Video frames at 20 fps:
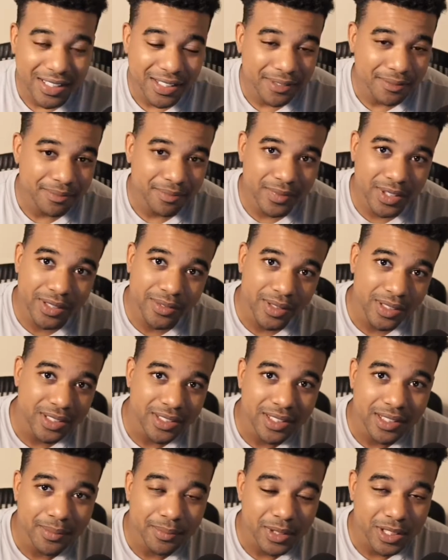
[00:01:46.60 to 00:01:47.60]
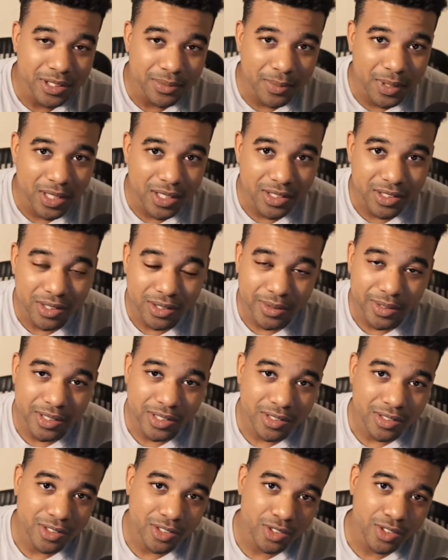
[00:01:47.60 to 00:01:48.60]
Didn't really did much mods to it.
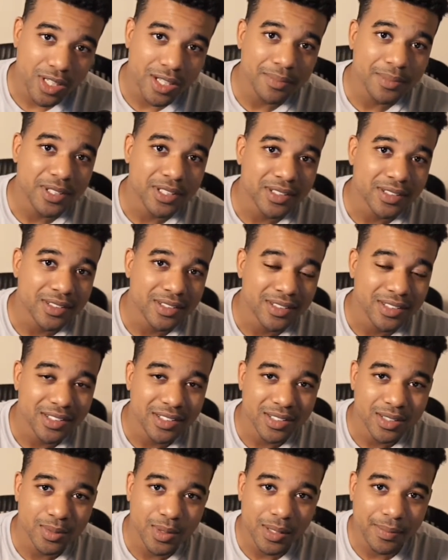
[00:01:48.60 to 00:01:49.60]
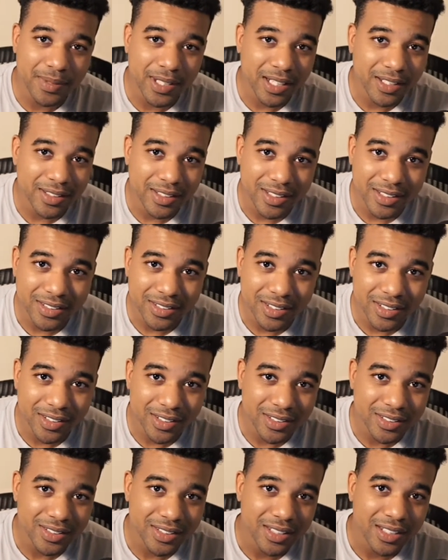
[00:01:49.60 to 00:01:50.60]
Dropped it, swapped out the
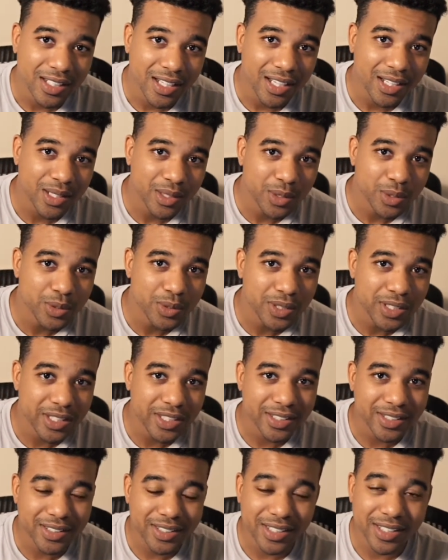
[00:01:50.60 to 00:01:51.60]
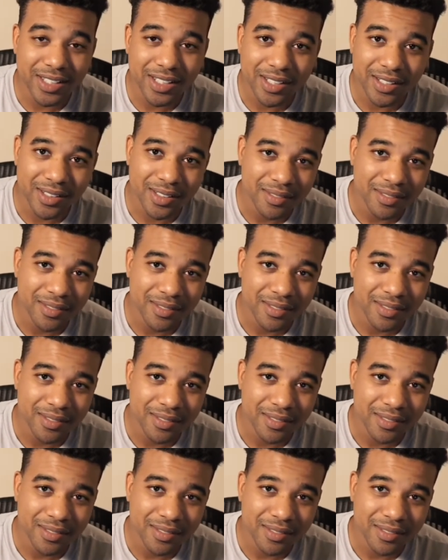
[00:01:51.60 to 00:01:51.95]
exhaust, had a cool air intake.